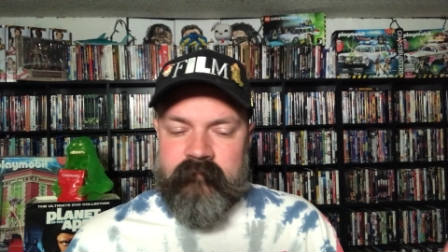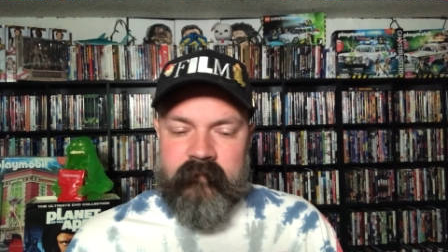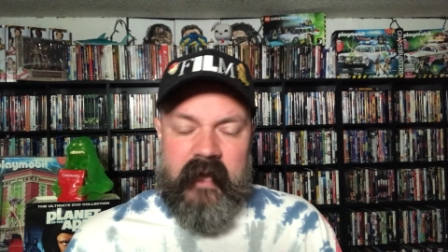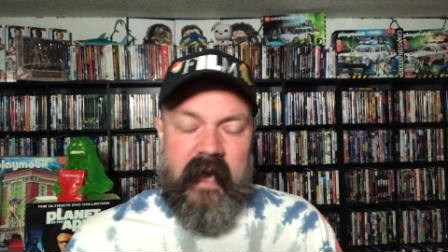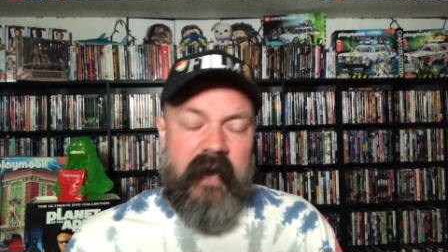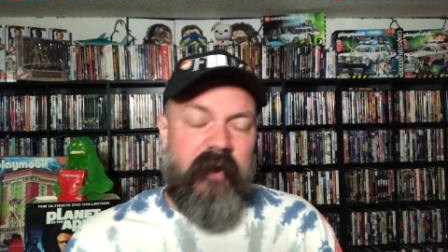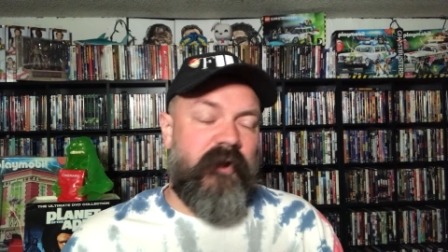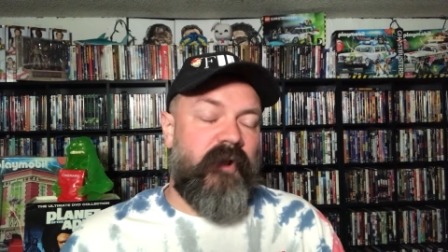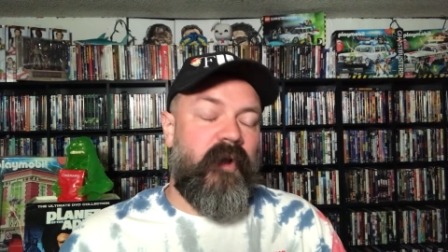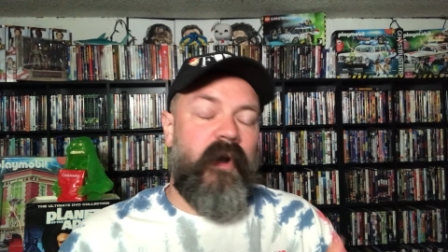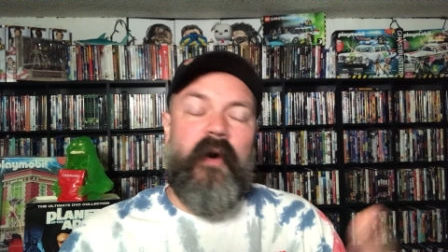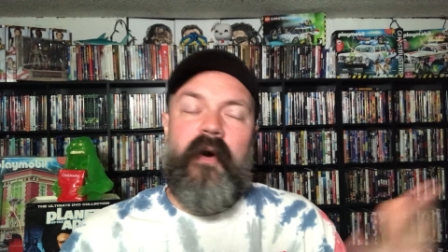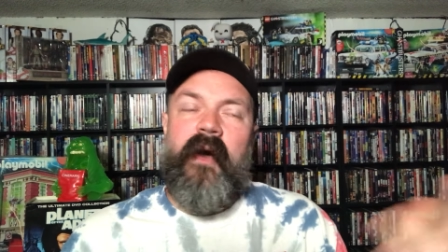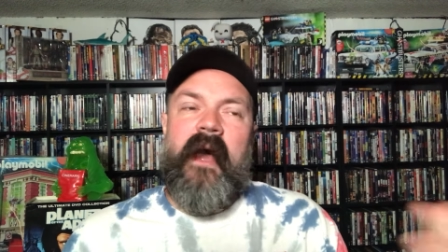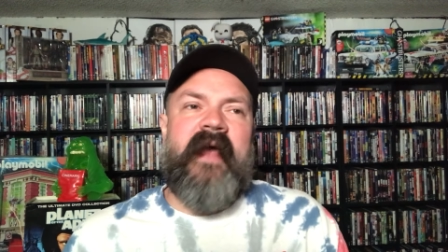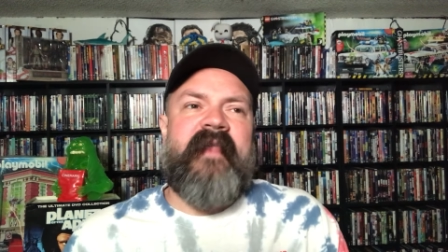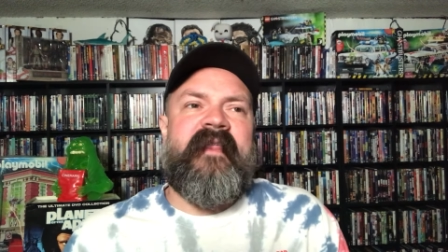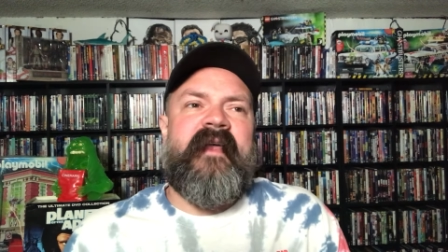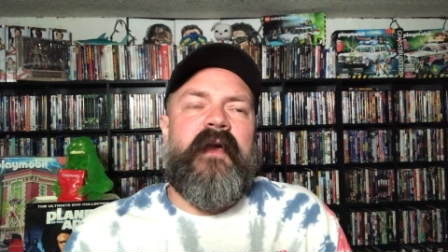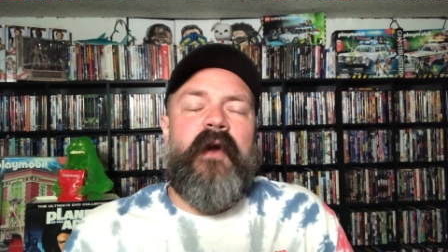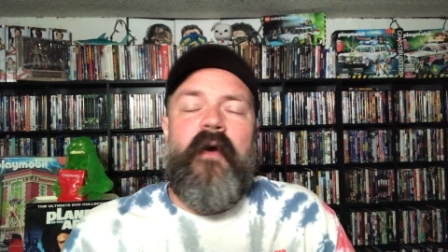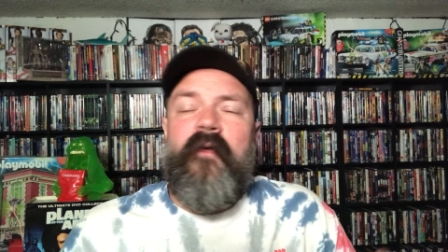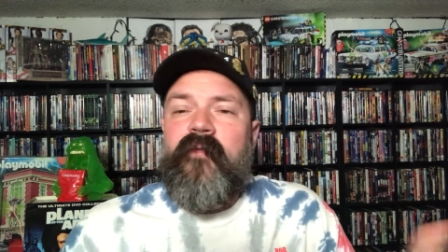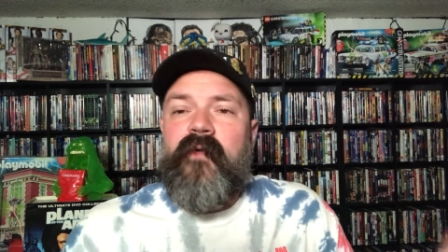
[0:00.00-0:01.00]
I don't know. Oh, I
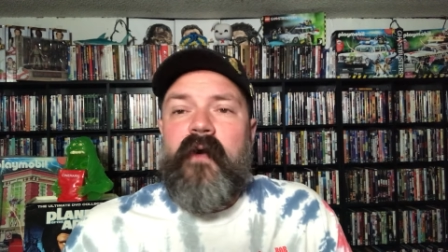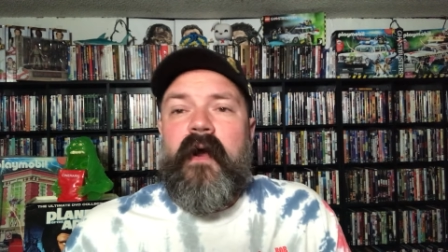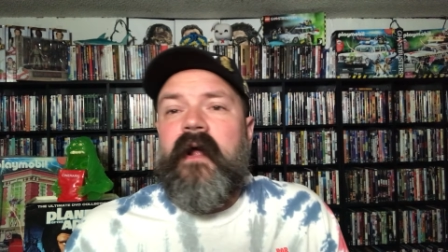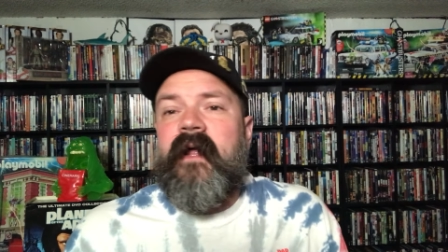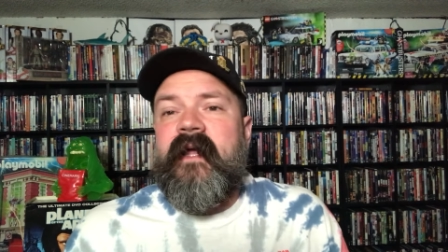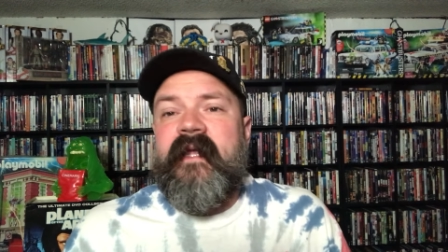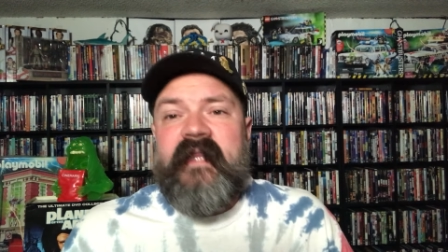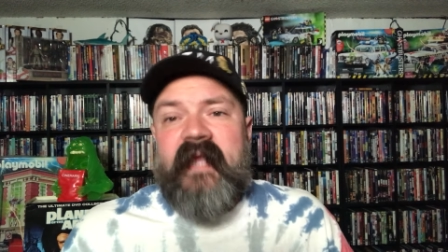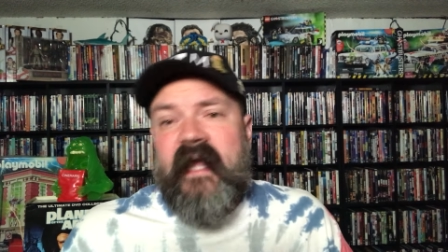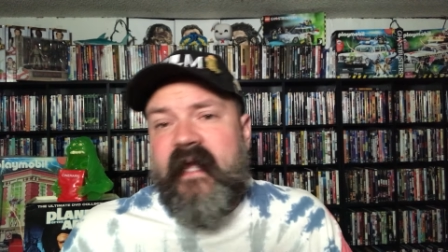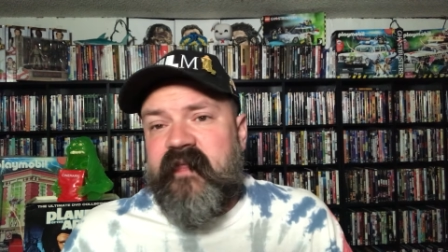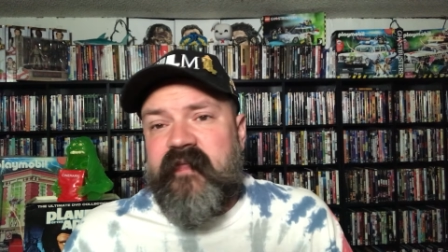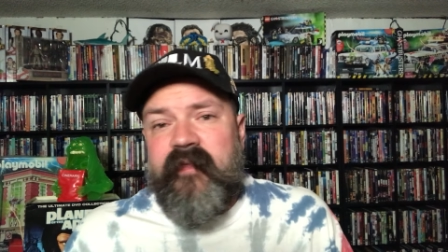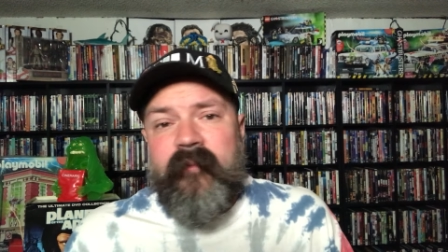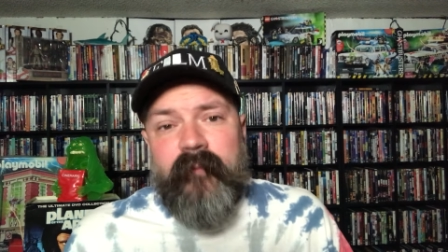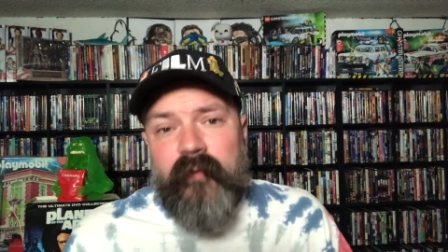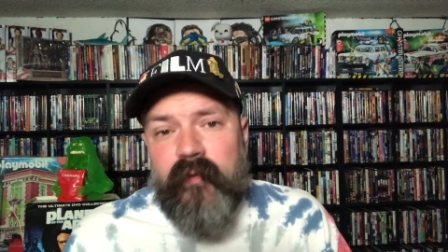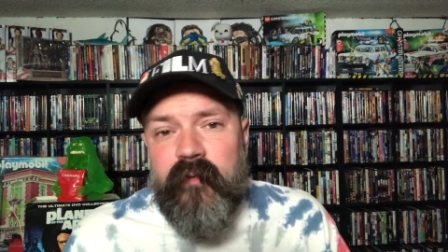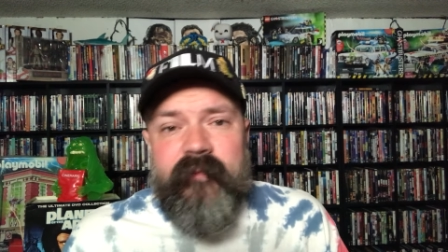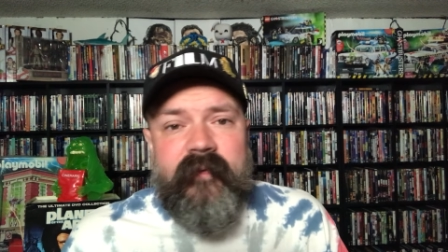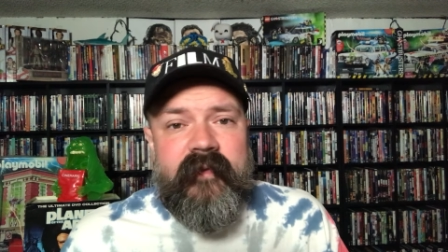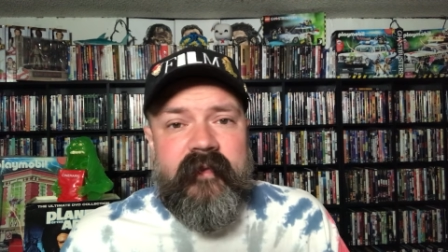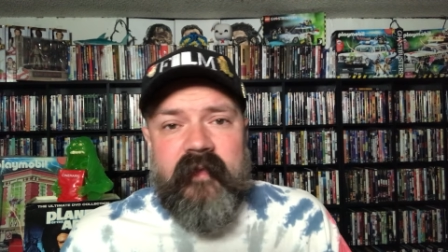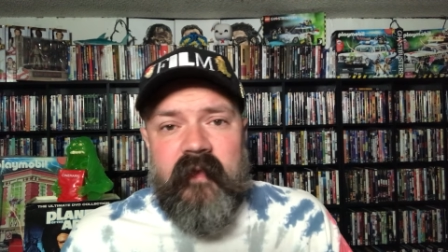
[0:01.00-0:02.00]
think overall I like the
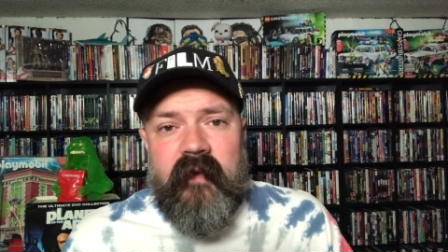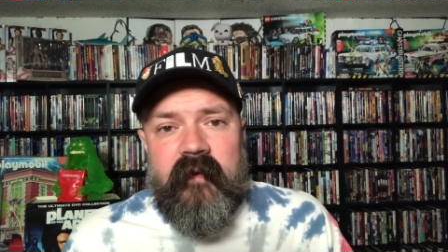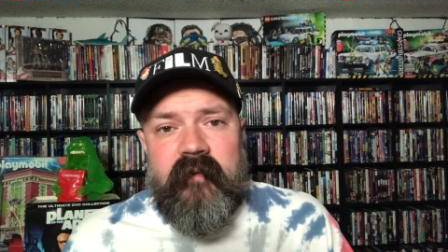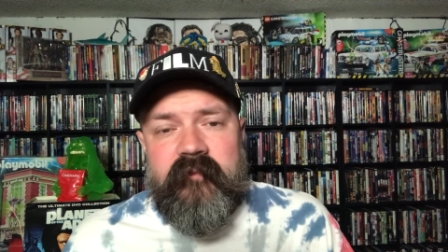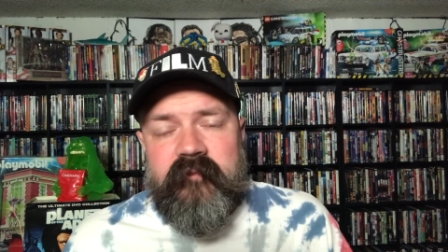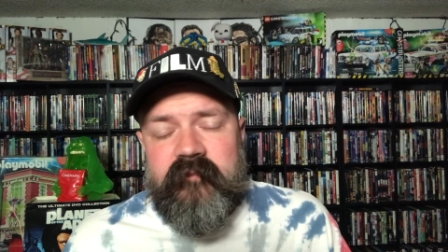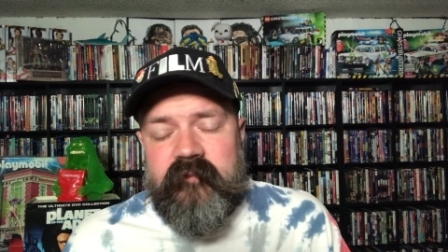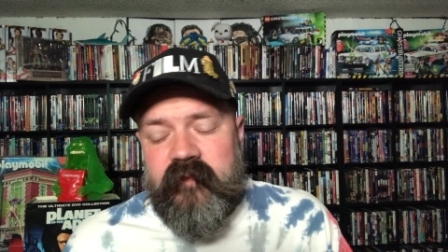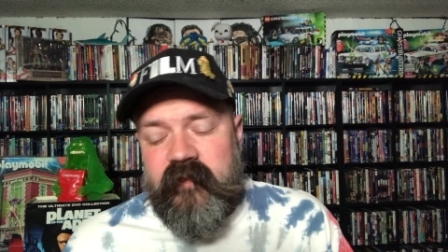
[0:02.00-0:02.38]
movie though,